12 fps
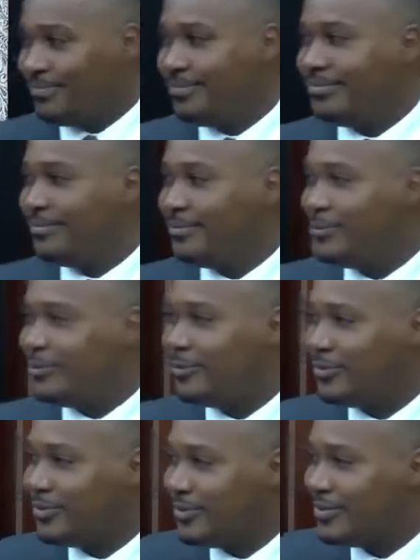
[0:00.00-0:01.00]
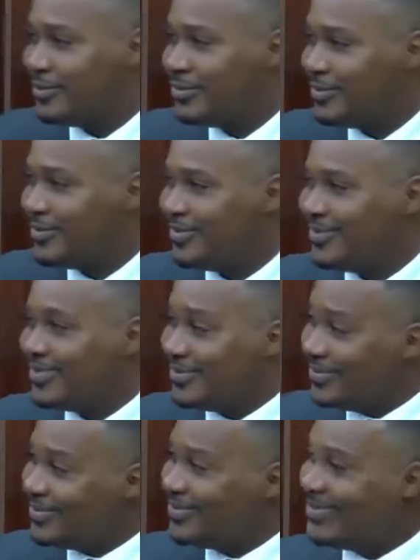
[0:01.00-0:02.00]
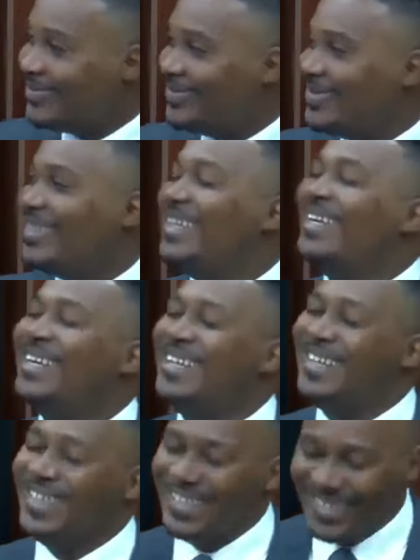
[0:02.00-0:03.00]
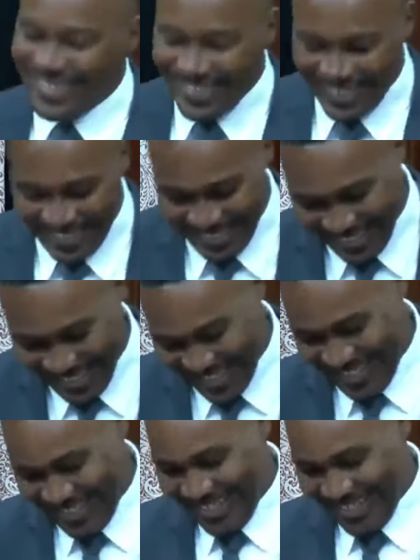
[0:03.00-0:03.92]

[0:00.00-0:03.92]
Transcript: No one is speaking in this clip.